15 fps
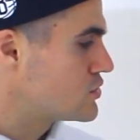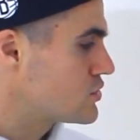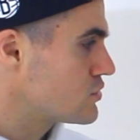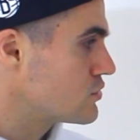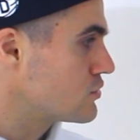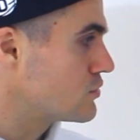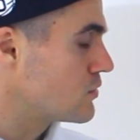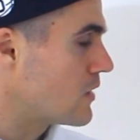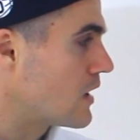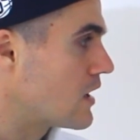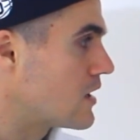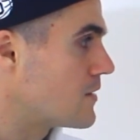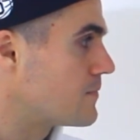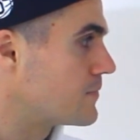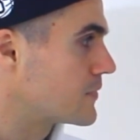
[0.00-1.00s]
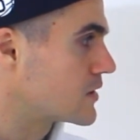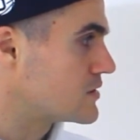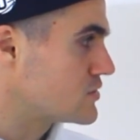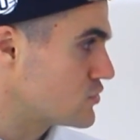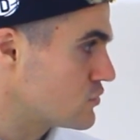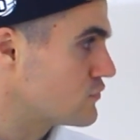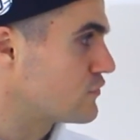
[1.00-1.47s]
to um,
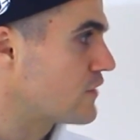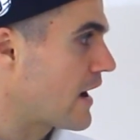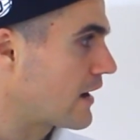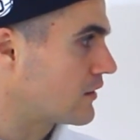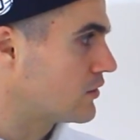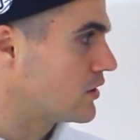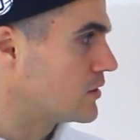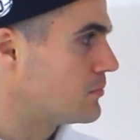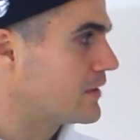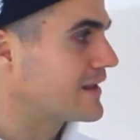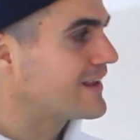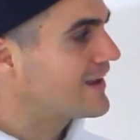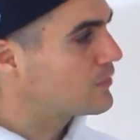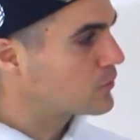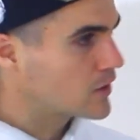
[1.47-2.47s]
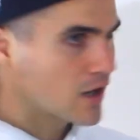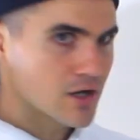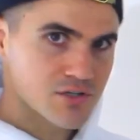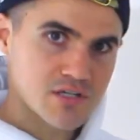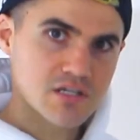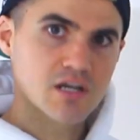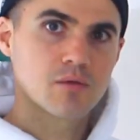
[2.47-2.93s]
to factor But again, we're
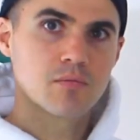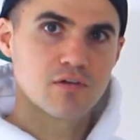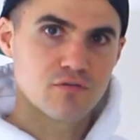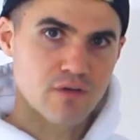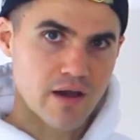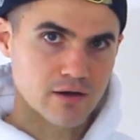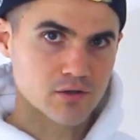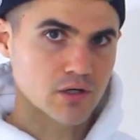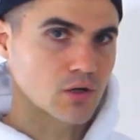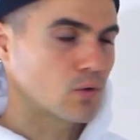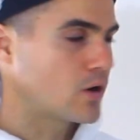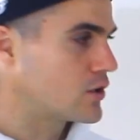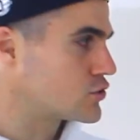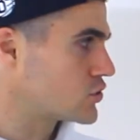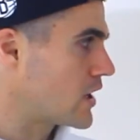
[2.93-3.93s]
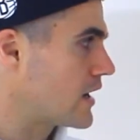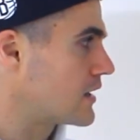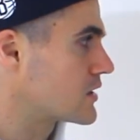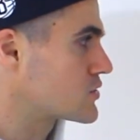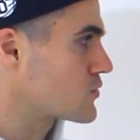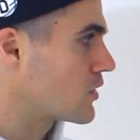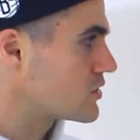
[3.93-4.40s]
not just going to be factoring
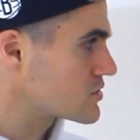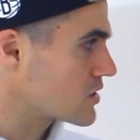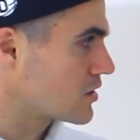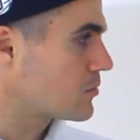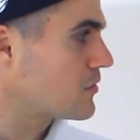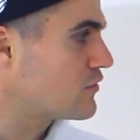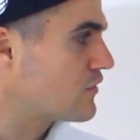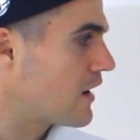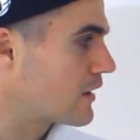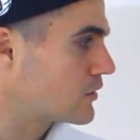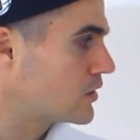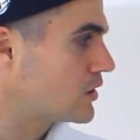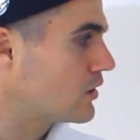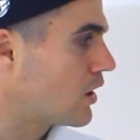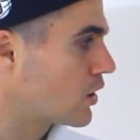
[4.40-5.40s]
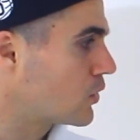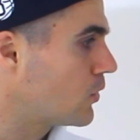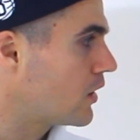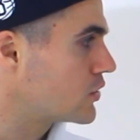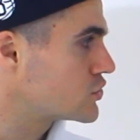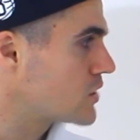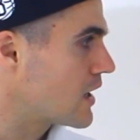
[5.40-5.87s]
quadratics, we're also going to be factoring
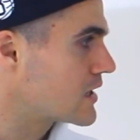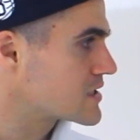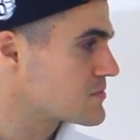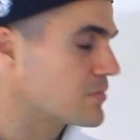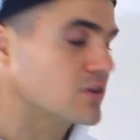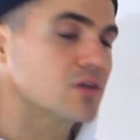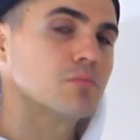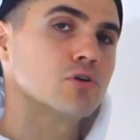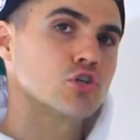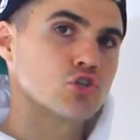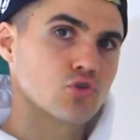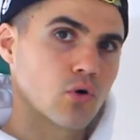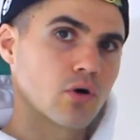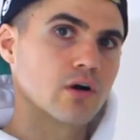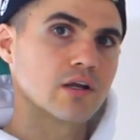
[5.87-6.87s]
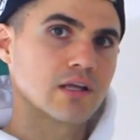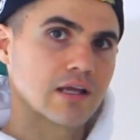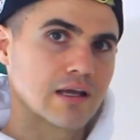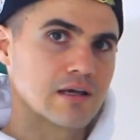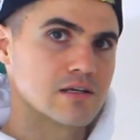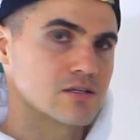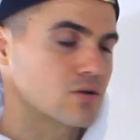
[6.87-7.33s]
non-quadratics, but the majority
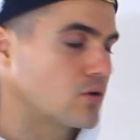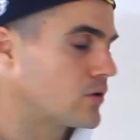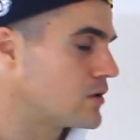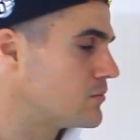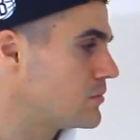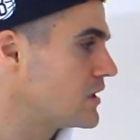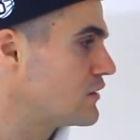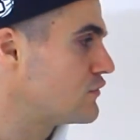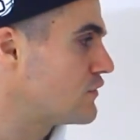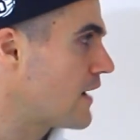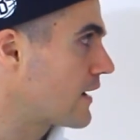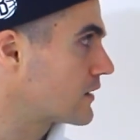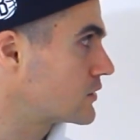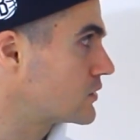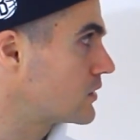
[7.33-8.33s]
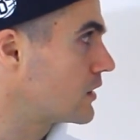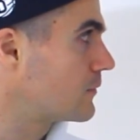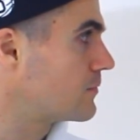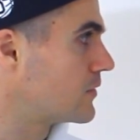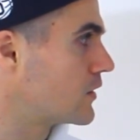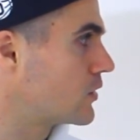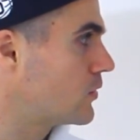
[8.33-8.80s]
is going to be factoring
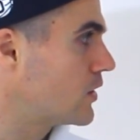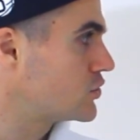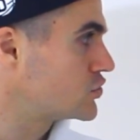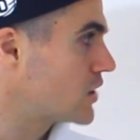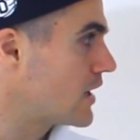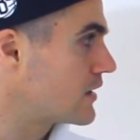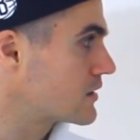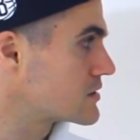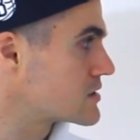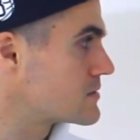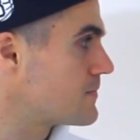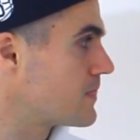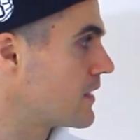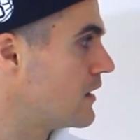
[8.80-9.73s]
quadratics.